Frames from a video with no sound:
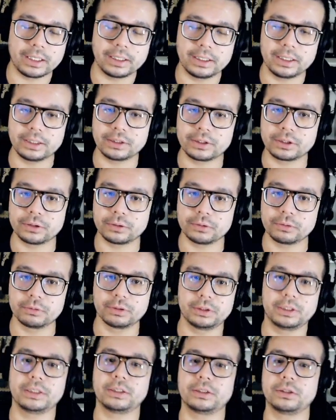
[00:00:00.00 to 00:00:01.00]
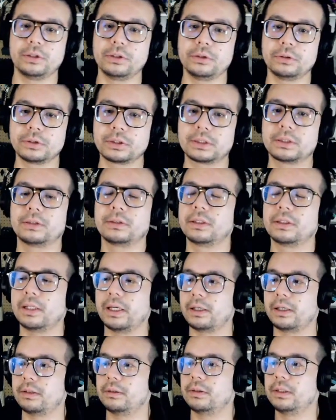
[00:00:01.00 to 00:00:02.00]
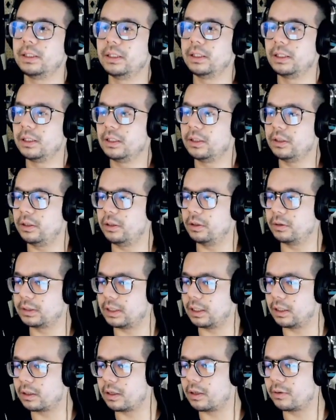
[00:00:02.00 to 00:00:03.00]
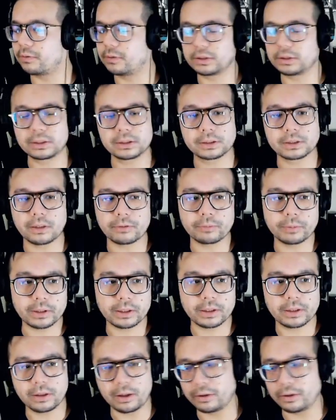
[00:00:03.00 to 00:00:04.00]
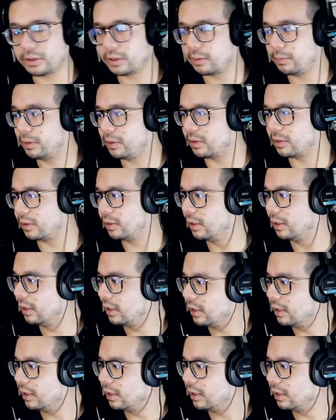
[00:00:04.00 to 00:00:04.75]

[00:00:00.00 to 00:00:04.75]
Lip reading: need to just use like teleconferencing software on the computer.